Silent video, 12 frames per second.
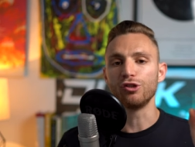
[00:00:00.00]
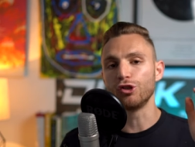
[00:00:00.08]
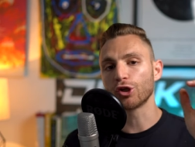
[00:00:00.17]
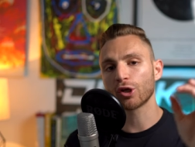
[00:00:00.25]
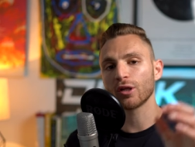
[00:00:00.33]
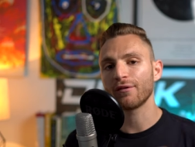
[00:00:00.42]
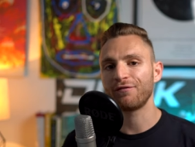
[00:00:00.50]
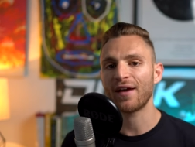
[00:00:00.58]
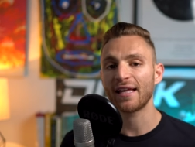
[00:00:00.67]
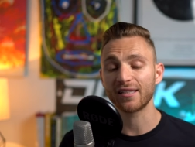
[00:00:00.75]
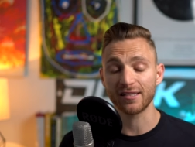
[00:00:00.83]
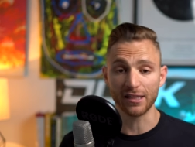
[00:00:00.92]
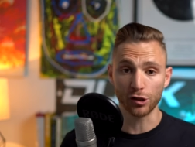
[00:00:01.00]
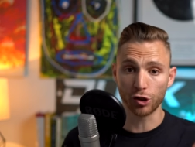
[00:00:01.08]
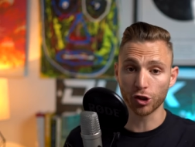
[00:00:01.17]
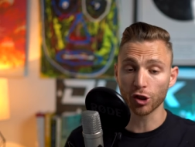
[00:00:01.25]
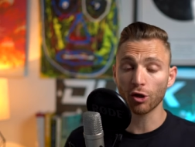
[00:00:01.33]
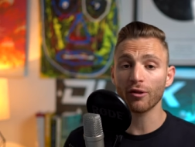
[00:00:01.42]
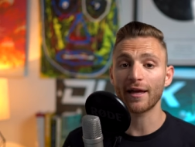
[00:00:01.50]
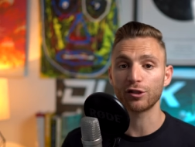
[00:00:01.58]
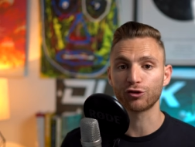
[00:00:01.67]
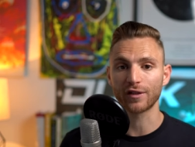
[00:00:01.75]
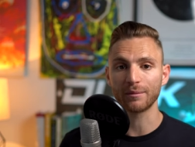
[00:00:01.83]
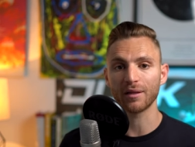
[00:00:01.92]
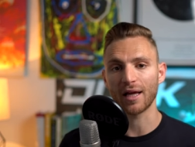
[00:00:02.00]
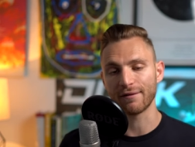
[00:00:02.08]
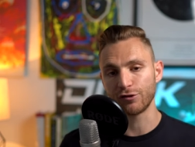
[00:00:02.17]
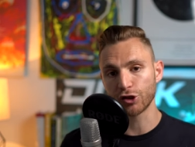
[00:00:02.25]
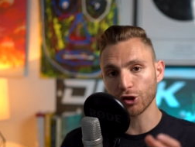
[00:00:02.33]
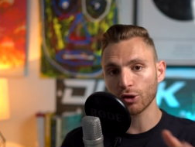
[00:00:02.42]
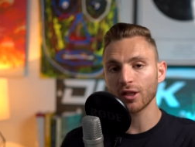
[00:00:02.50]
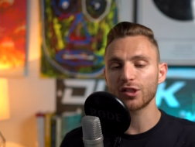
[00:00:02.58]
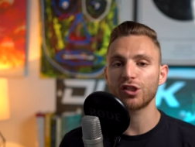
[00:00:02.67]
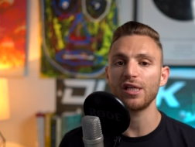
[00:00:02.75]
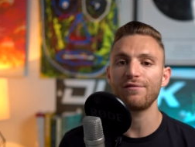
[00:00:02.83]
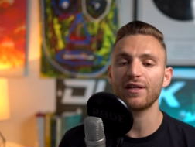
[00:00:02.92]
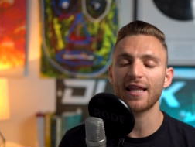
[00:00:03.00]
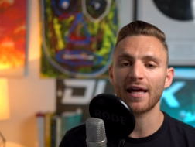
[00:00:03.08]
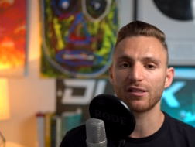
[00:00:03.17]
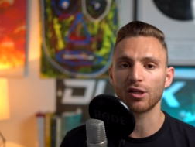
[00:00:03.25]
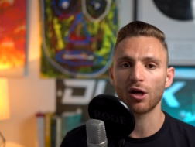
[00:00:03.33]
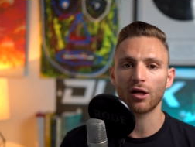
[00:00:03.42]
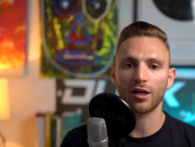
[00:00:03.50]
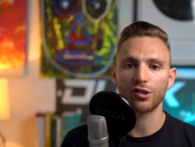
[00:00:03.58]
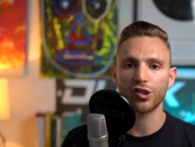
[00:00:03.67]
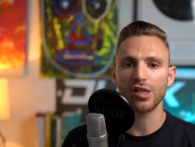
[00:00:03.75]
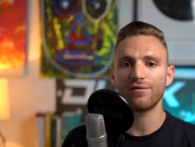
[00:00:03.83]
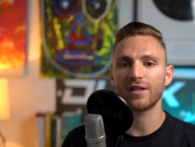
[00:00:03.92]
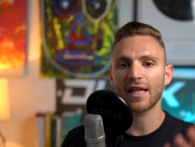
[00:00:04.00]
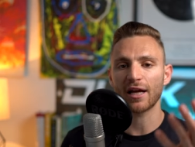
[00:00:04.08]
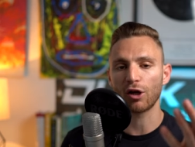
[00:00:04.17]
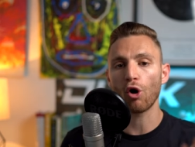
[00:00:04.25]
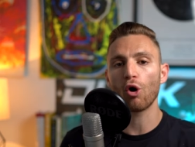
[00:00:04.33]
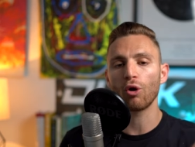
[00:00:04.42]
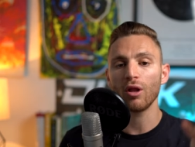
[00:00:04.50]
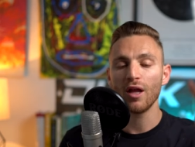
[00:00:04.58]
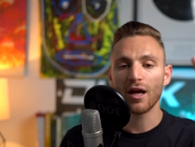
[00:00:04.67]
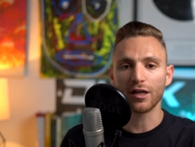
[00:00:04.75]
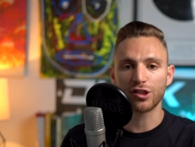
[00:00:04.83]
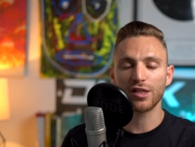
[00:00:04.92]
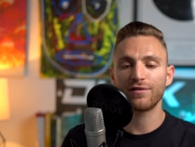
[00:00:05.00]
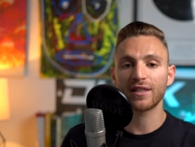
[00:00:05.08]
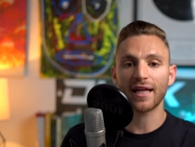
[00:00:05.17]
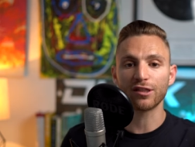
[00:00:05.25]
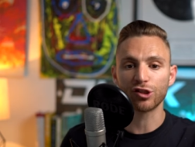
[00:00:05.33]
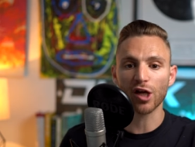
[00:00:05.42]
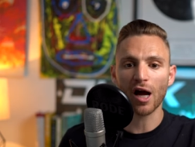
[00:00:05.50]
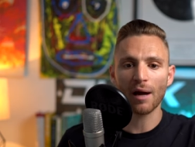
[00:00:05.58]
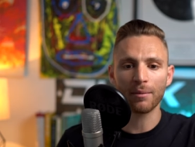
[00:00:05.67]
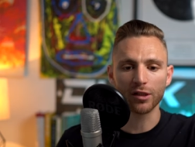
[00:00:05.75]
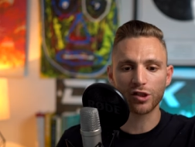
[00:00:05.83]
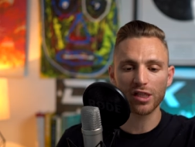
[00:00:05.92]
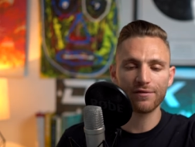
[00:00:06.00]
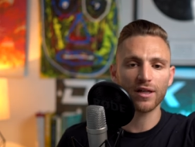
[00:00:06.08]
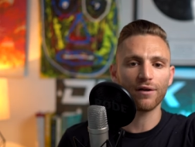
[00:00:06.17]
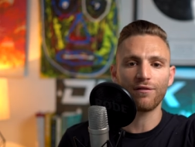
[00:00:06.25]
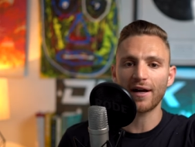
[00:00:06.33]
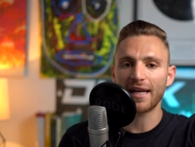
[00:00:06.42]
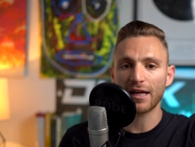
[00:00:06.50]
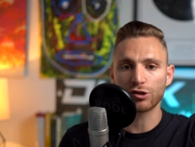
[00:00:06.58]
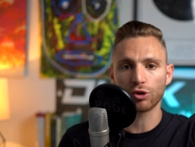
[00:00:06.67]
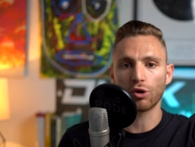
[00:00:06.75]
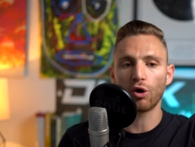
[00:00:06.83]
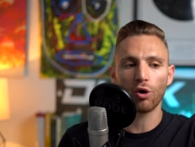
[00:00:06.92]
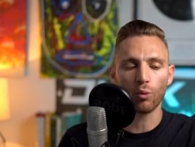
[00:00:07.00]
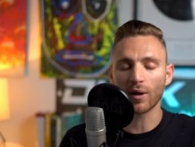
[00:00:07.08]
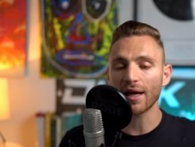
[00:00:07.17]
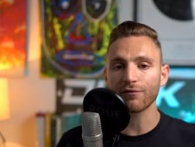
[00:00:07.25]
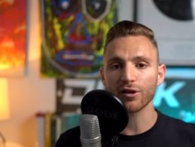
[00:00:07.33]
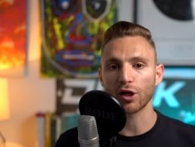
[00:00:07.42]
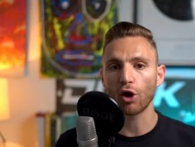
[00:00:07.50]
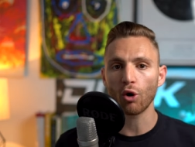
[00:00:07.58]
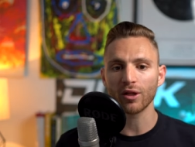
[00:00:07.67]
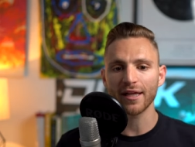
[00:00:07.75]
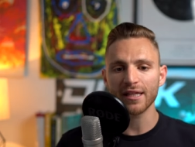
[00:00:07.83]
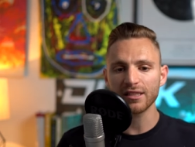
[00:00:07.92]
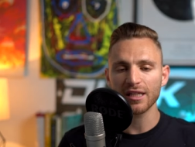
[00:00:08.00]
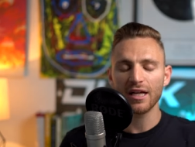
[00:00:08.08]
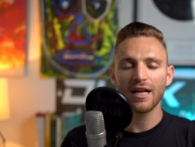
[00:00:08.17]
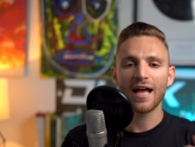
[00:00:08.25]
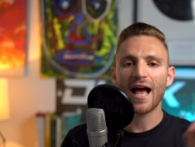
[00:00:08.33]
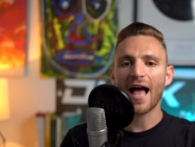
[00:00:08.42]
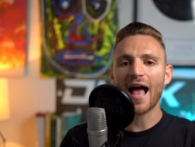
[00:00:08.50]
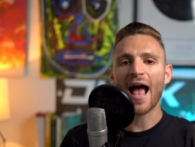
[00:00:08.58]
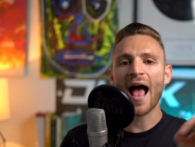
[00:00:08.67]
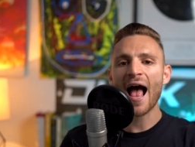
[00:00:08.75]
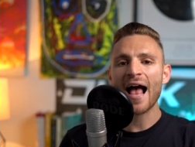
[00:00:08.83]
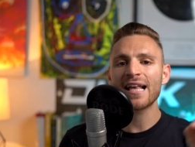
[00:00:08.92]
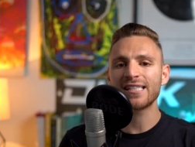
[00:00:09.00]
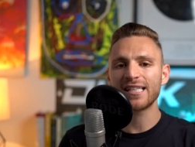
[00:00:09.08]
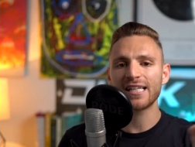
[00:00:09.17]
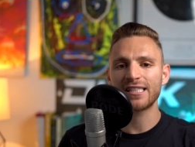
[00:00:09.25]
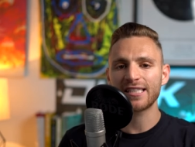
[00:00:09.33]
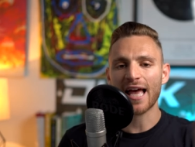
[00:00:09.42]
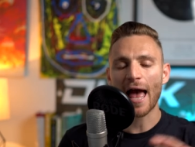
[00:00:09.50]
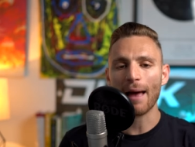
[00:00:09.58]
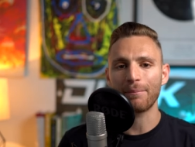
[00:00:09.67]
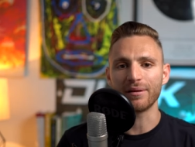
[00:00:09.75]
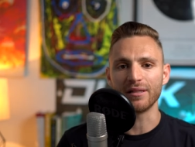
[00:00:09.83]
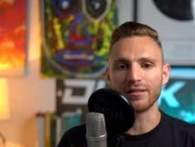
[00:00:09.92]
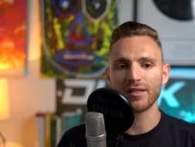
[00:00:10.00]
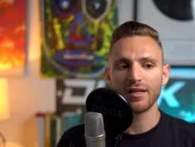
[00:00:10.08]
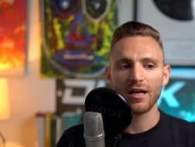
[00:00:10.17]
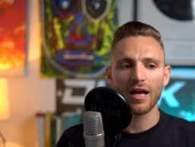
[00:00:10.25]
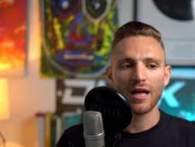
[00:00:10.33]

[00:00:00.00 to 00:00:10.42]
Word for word: journal a fantasy journal that dream life journal achieving that dunk achieving that goal achieving that job achieving a financial goal whatever the goal is as it's happened.